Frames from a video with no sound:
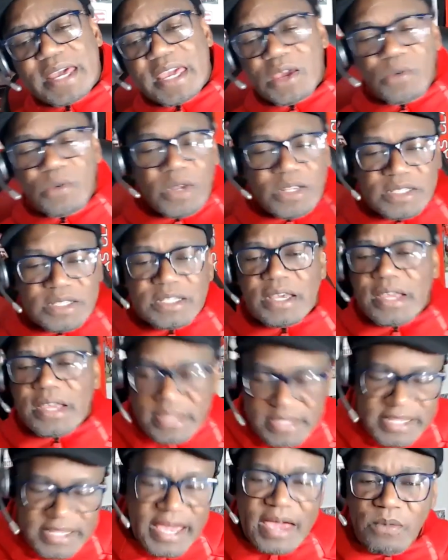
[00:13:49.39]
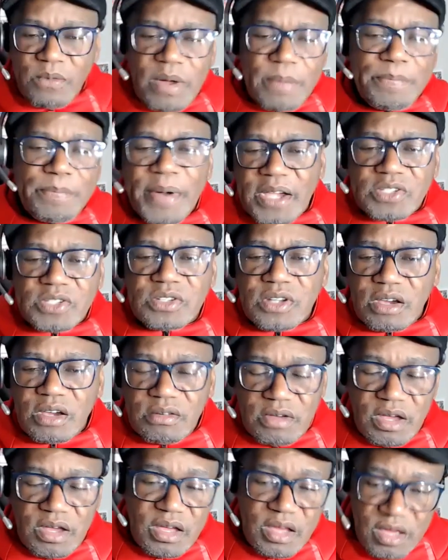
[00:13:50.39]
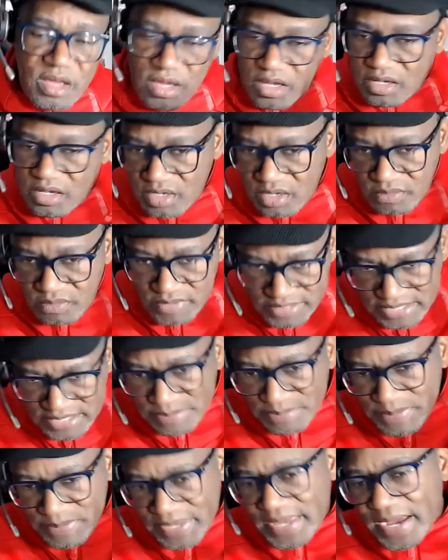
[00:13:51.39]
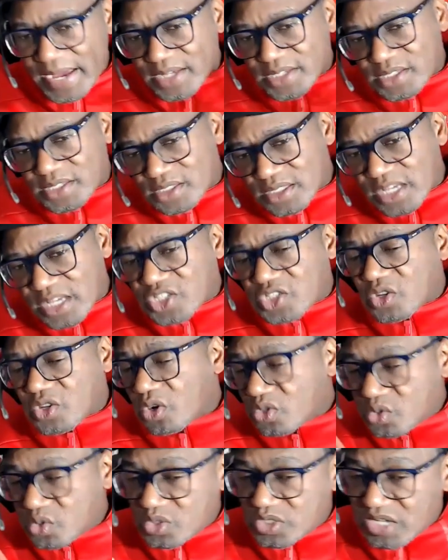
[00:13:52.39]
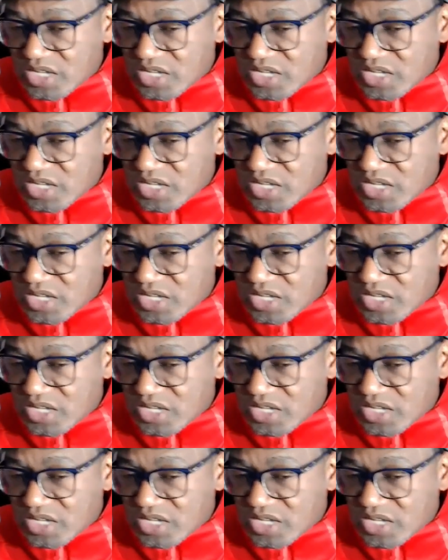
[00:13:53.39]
He was there when Barcelona were, when they beat us. They stole 2